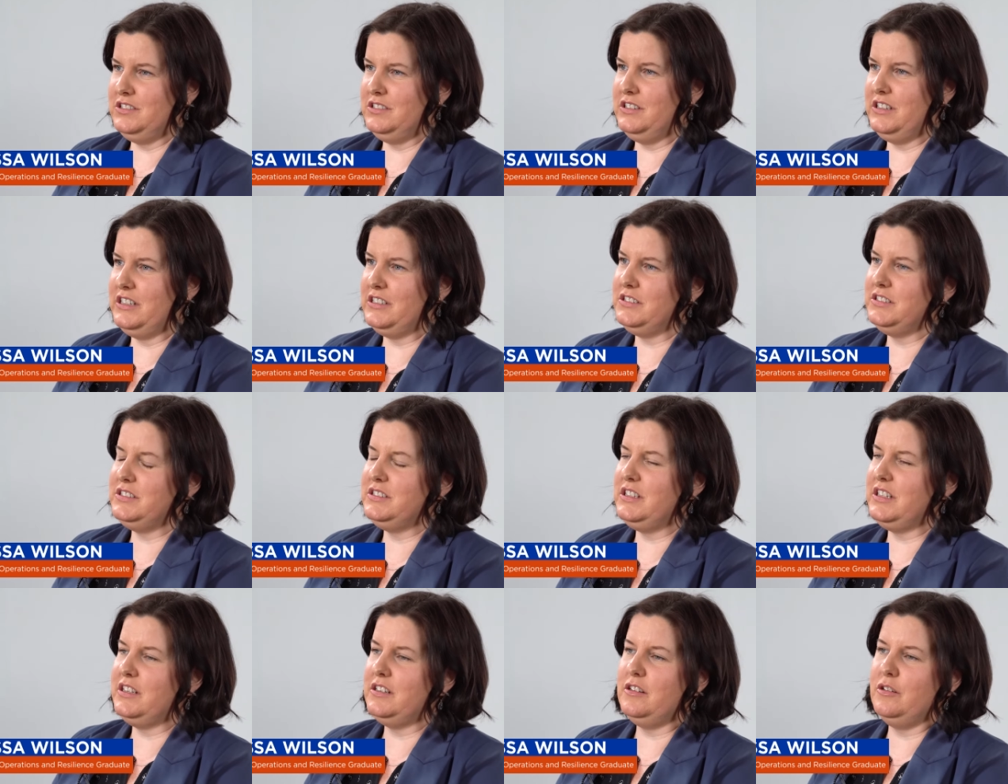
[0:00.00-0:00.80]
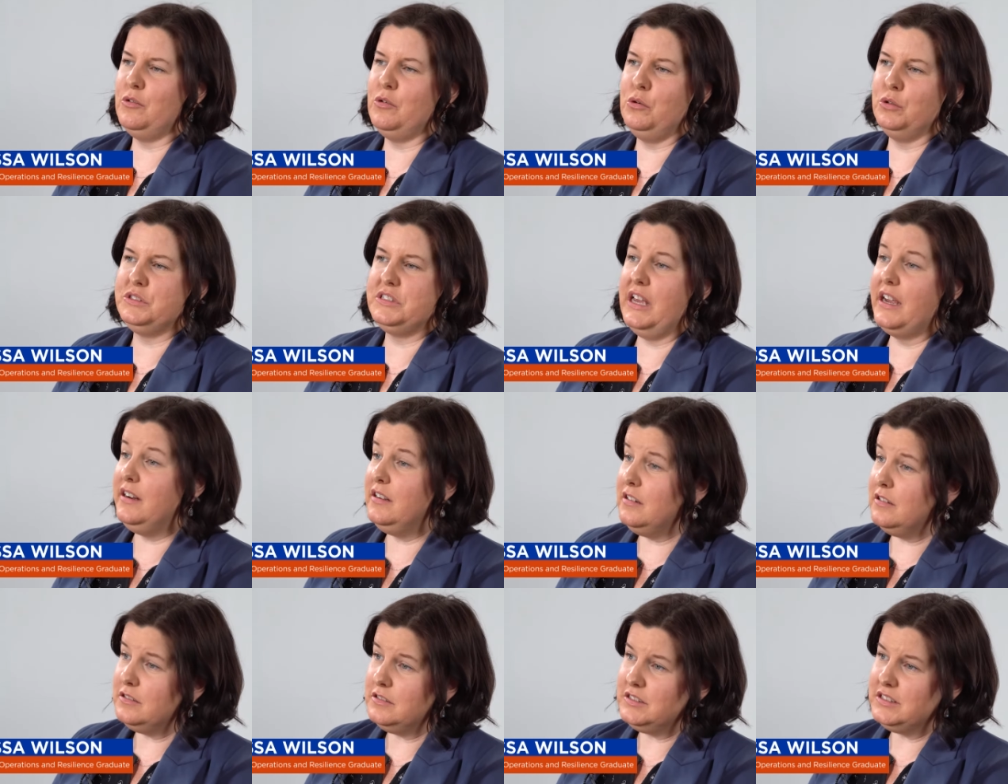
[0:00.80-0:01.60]
There's like a whole
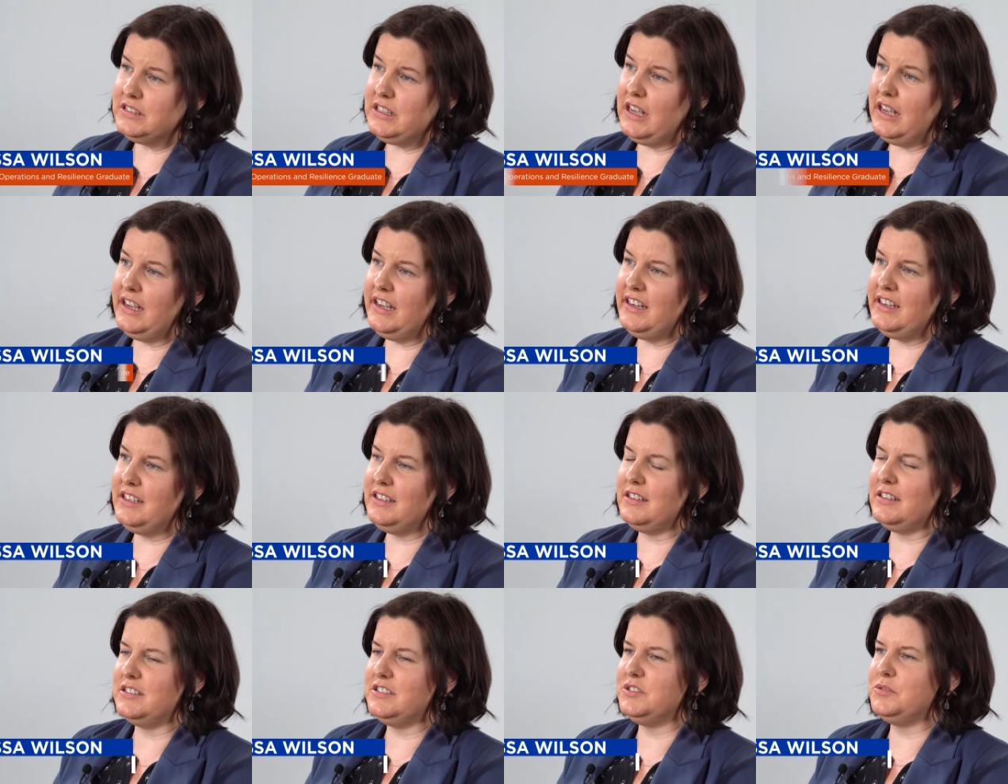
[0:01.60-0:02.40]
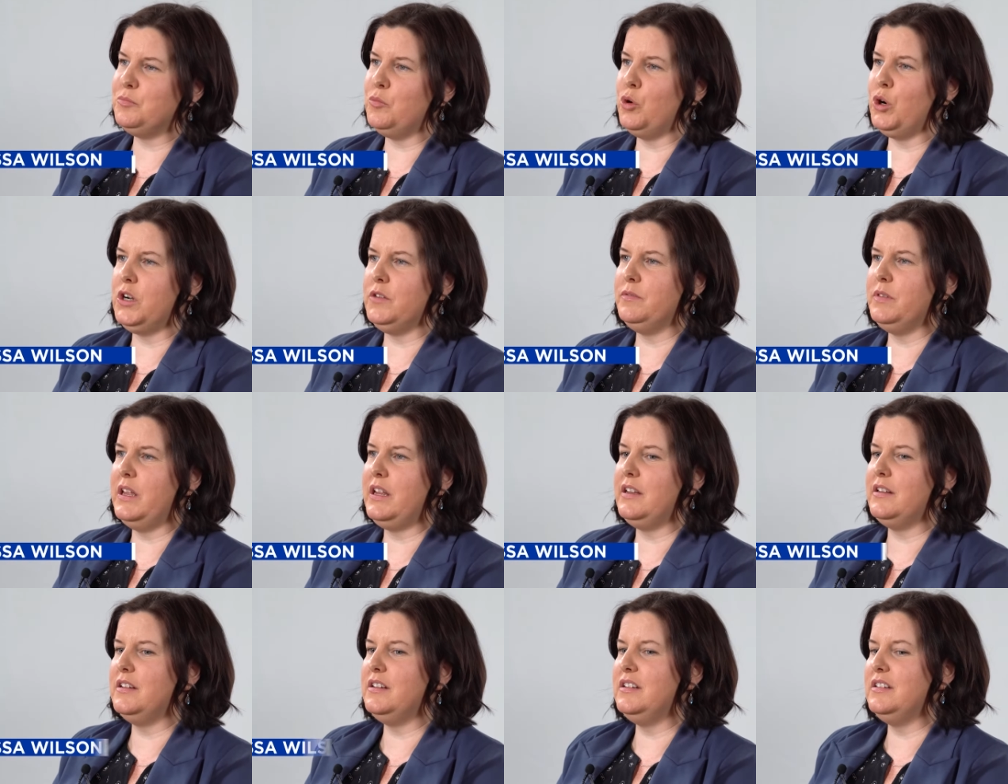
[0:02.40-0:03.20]
technical side, there's more of
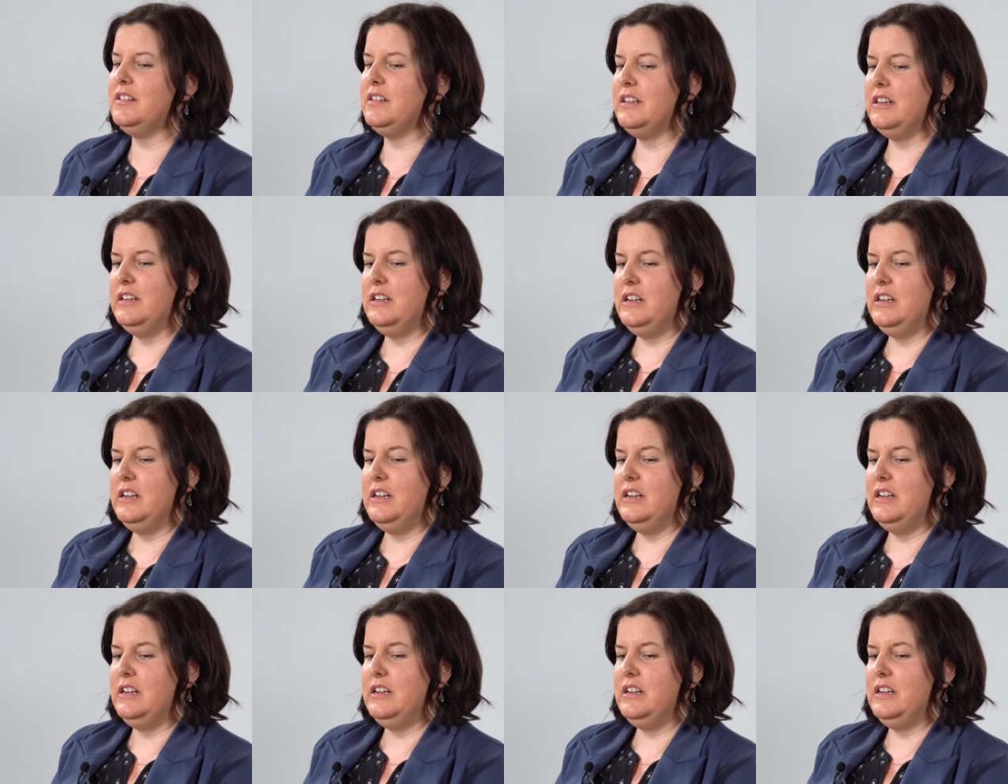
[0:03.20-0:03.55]
like a